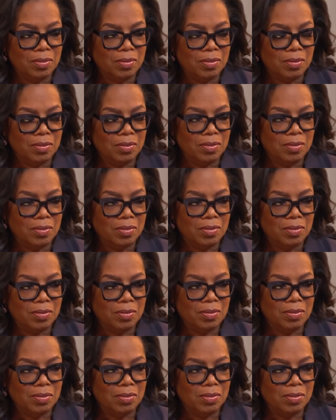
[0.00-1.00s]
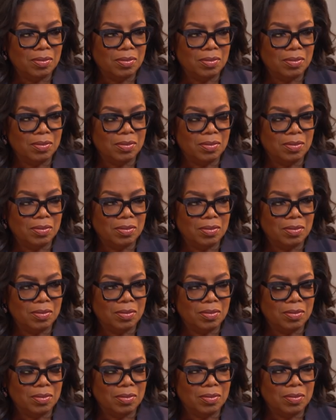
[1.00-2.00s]

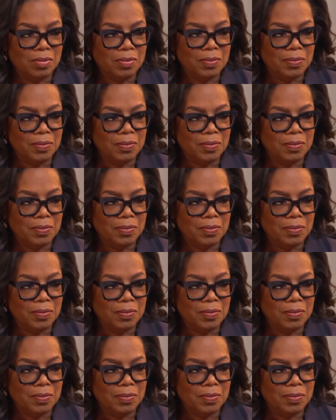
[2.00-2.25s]
(silent)